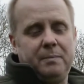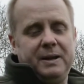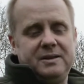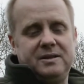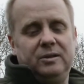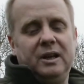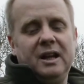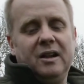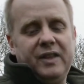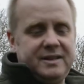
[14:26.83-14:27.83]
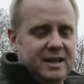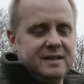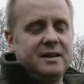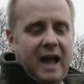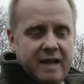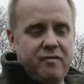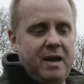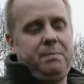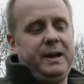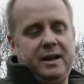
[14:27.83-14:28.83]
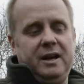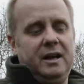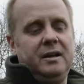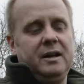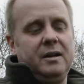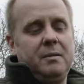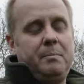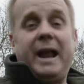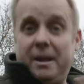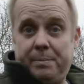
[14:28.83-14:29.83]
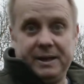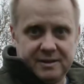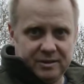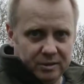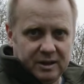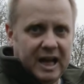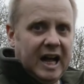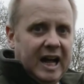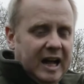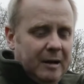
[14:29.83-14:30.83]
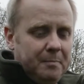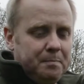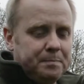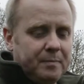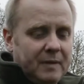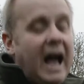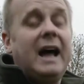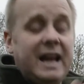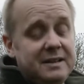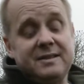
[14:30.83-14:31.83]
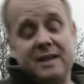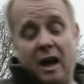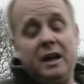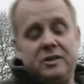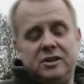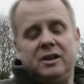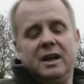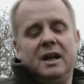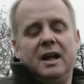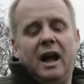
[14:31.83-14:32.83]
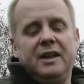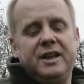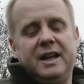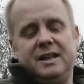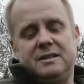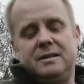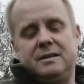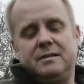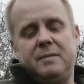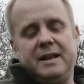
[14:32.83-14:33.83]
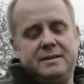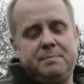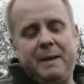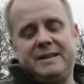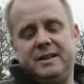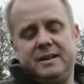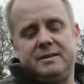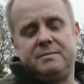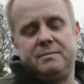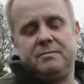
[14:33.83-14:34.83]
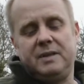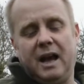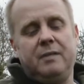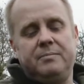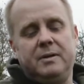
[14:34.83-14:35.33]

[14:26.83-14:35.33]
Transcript: pistol. This is a replica pellet pistol, and as such, I think it's better. Yeah,